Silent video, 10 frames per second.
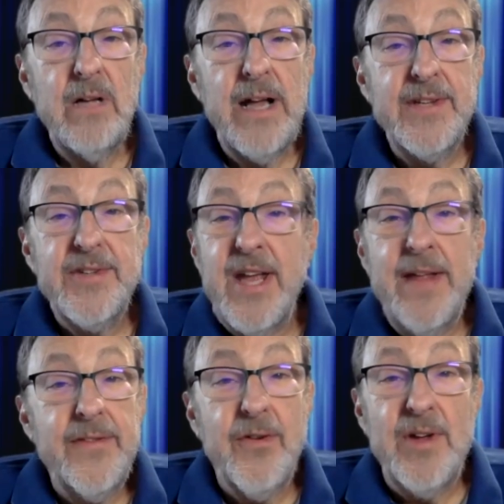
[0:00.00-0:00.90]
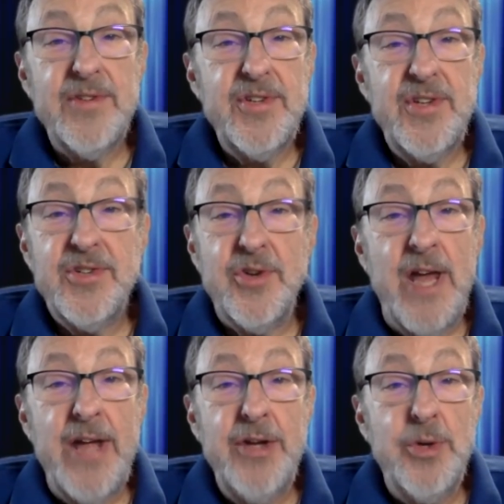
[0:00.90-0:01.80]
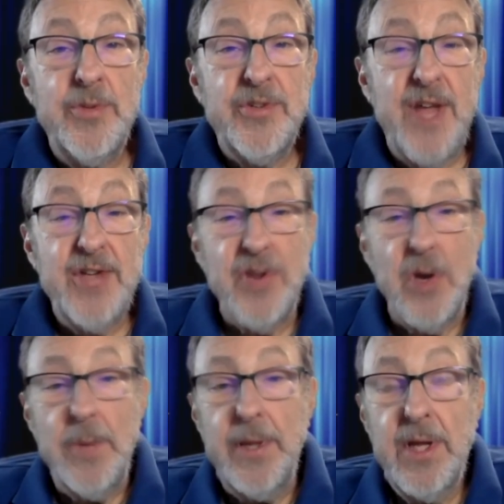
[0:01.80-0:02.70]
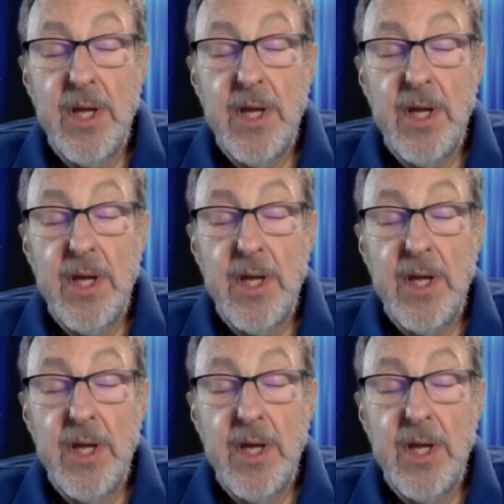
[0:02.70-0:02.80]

And, so, and the rest is it. So now you do massage therapy.